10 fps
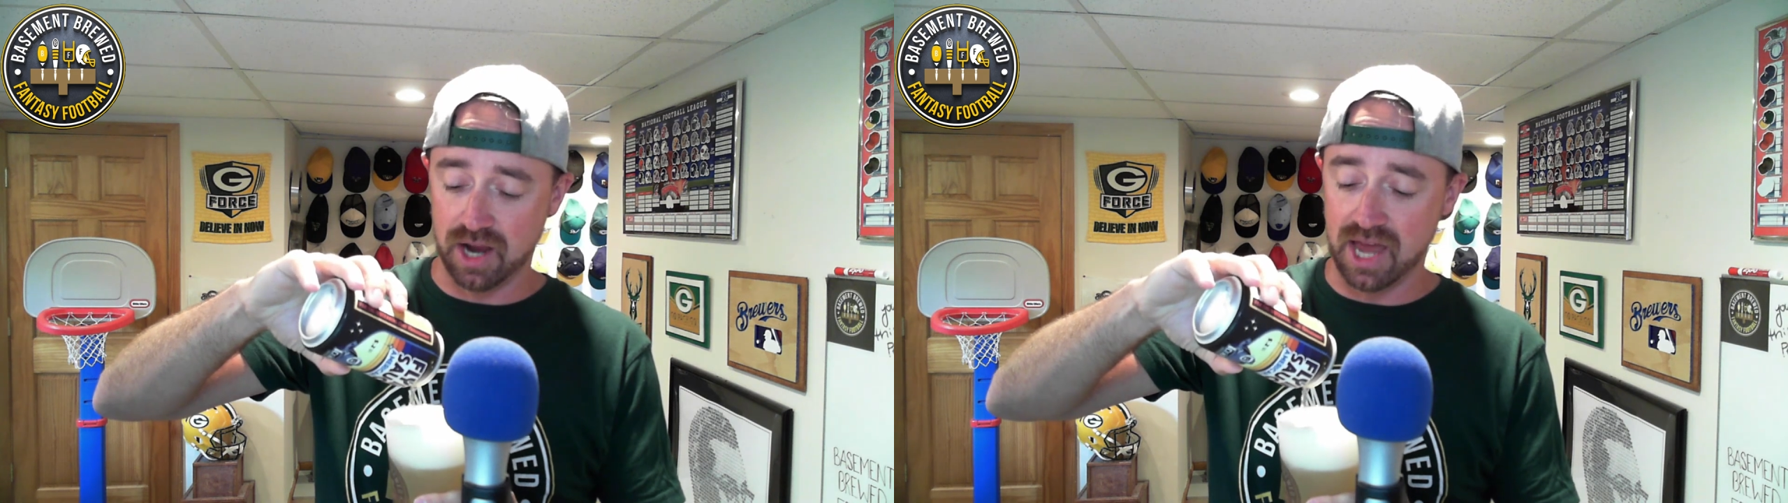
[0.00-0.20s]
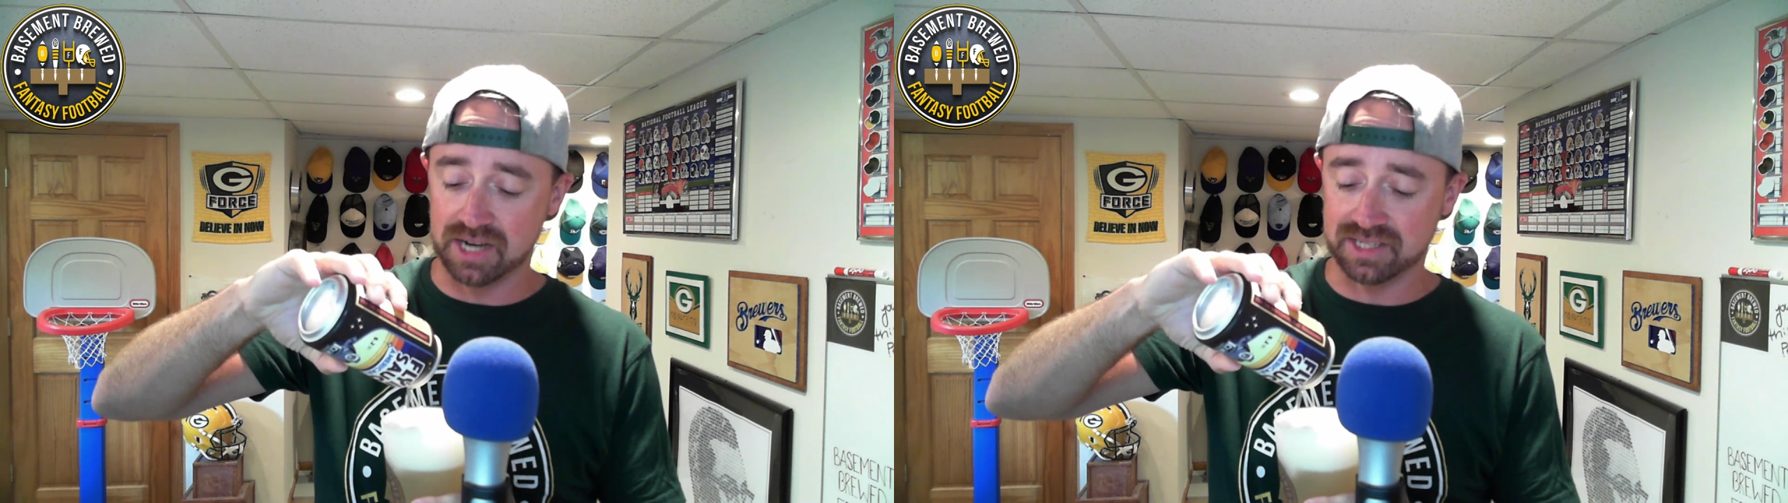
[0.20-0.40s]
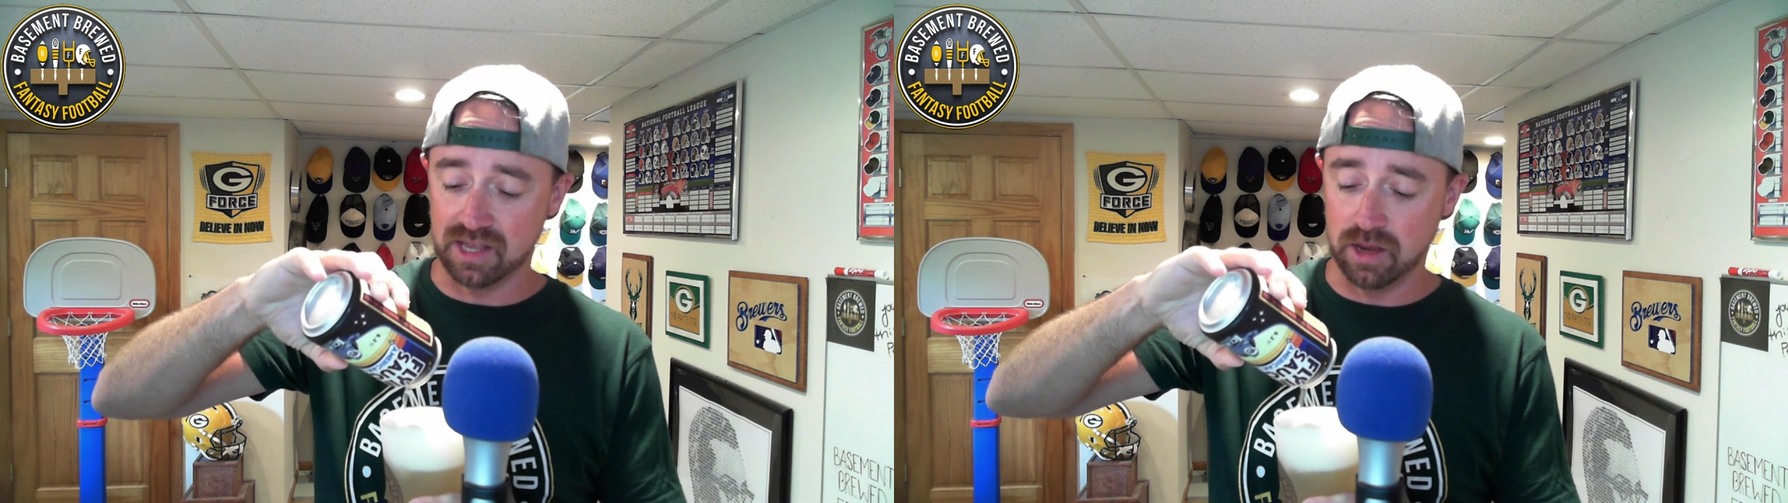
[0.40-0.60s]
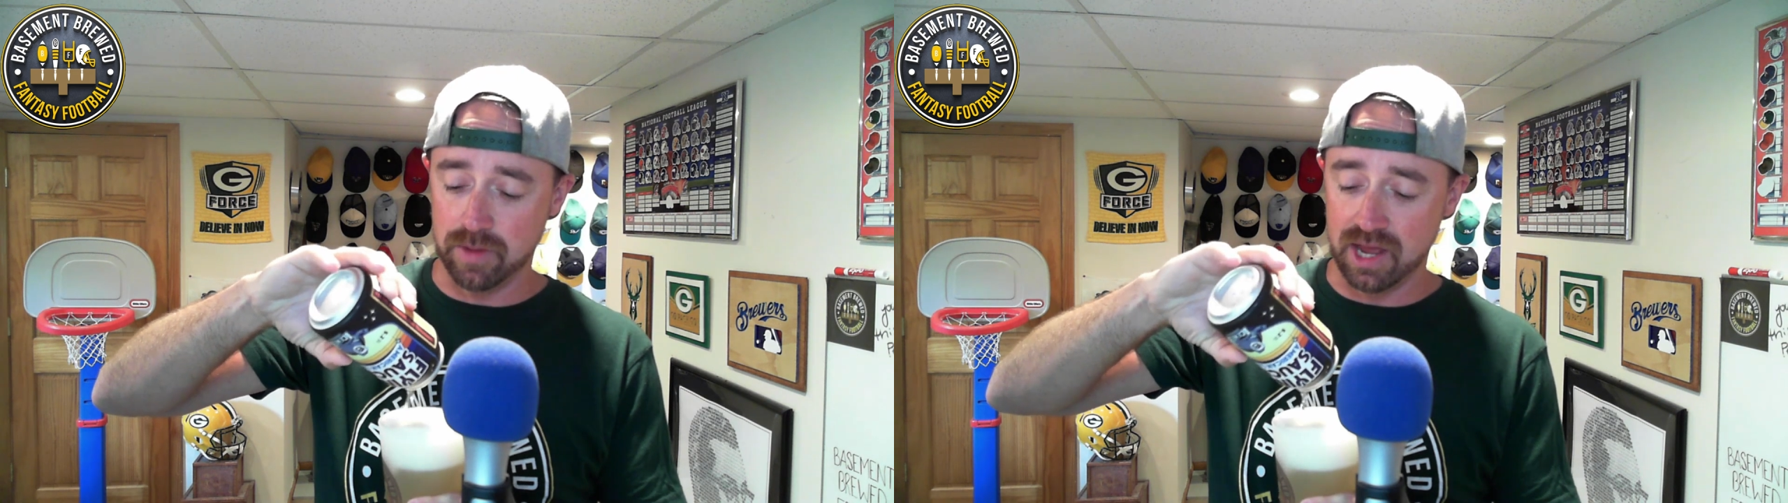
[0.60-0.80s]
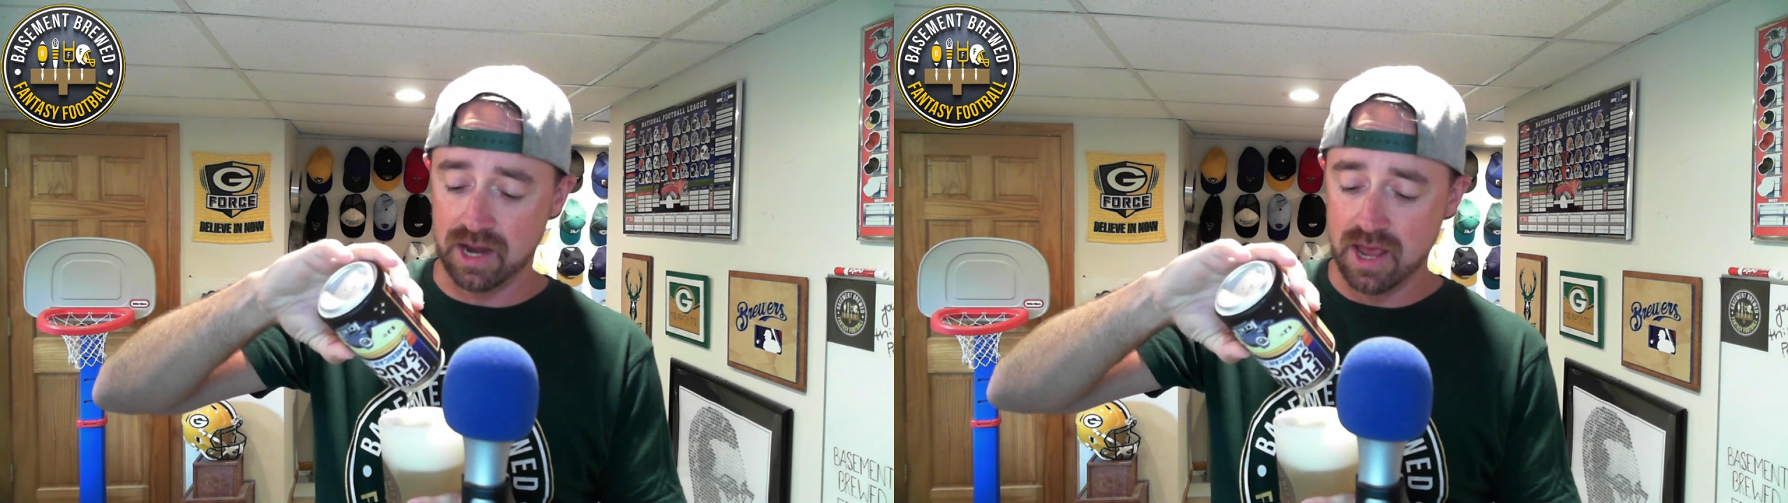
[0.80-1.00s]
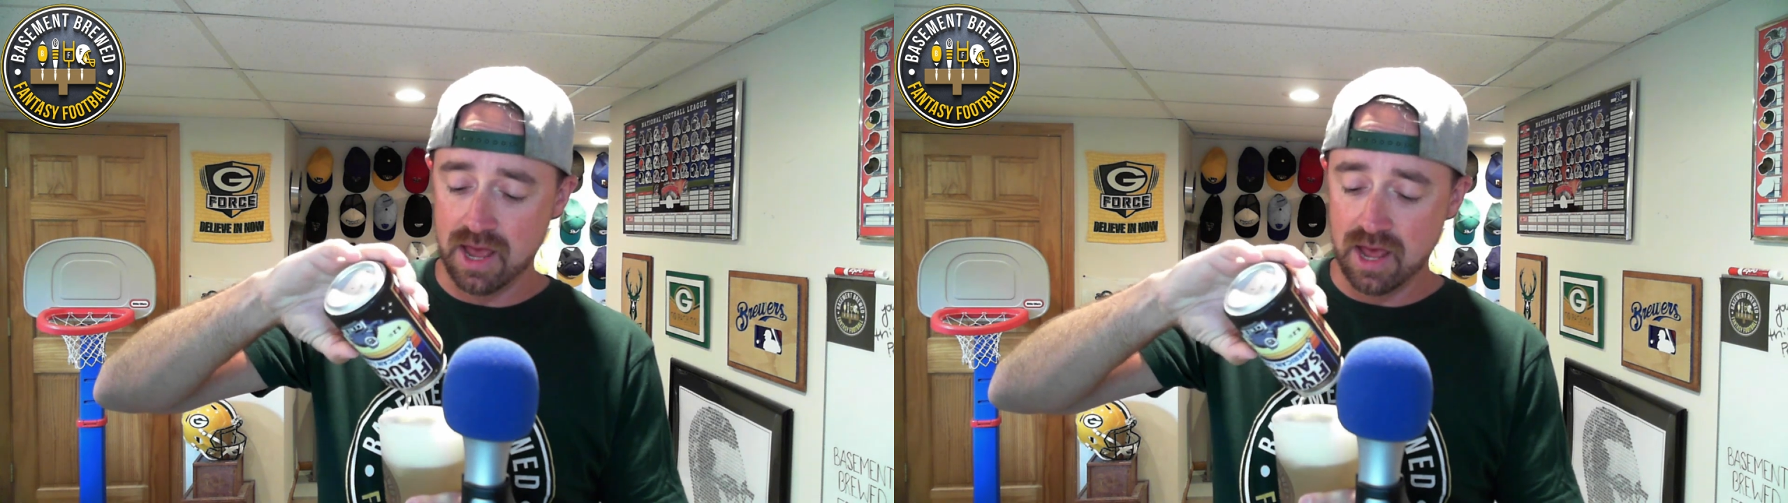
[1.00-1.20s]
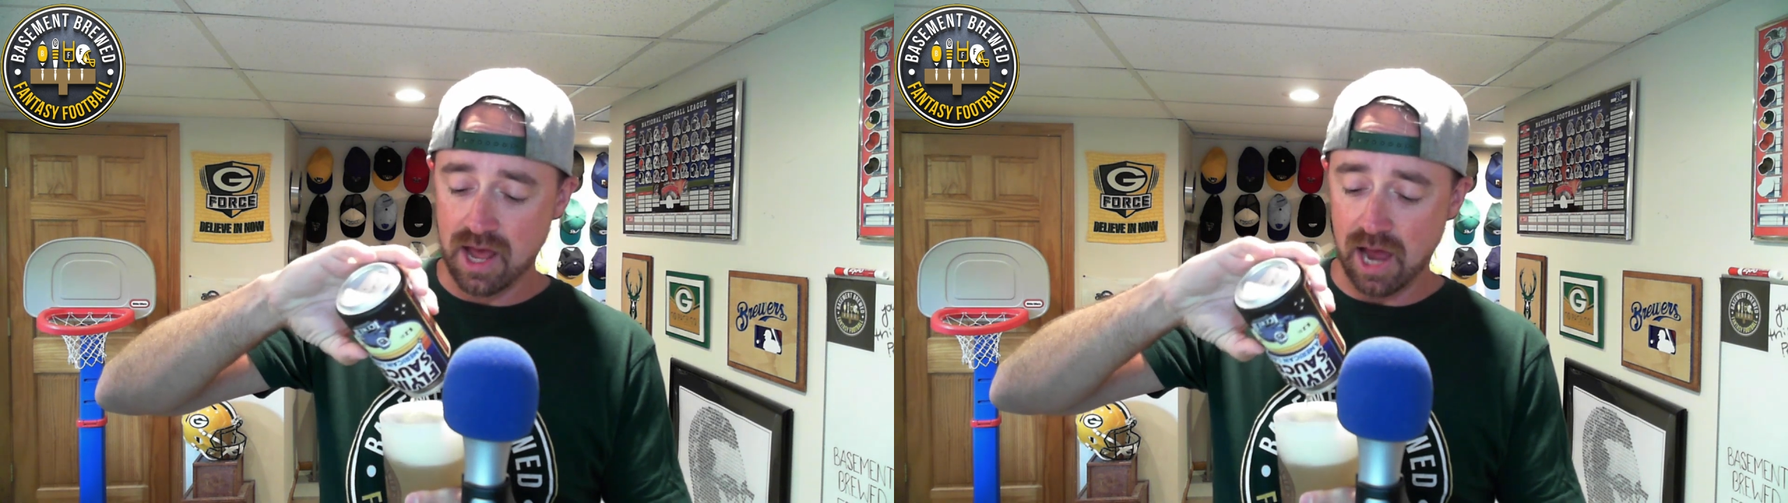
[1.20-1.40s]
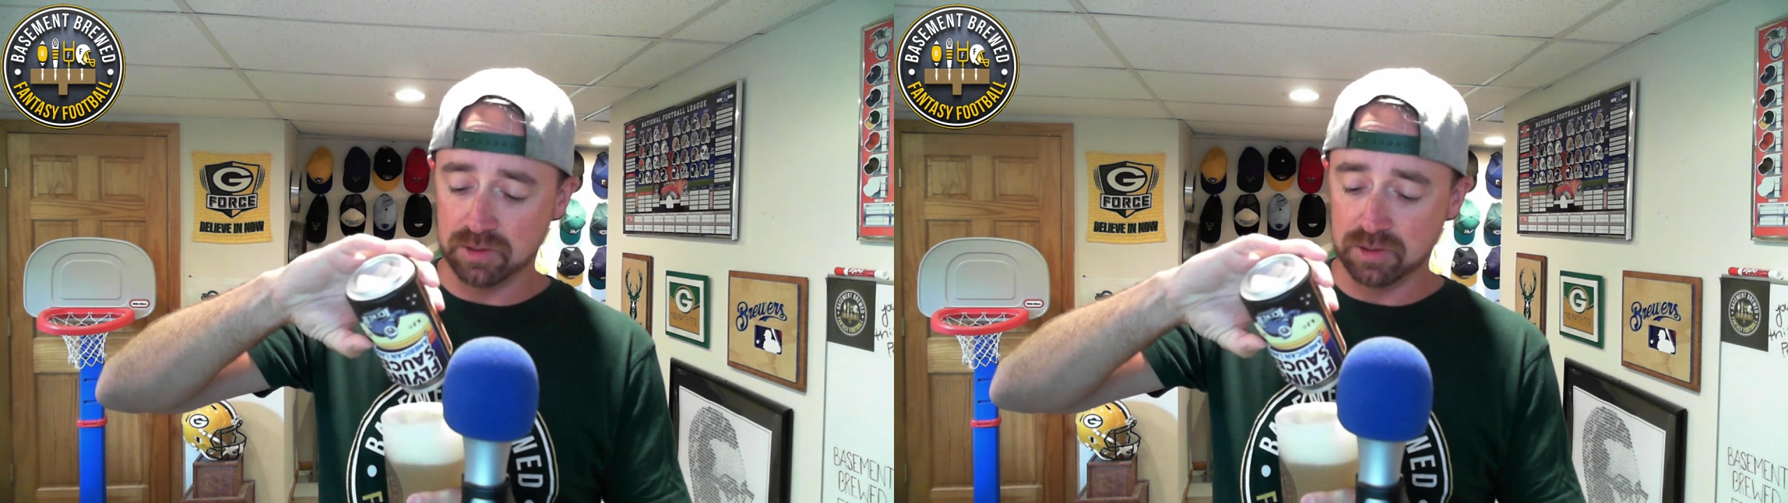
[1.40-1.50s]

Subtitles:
I got to tell you, man, I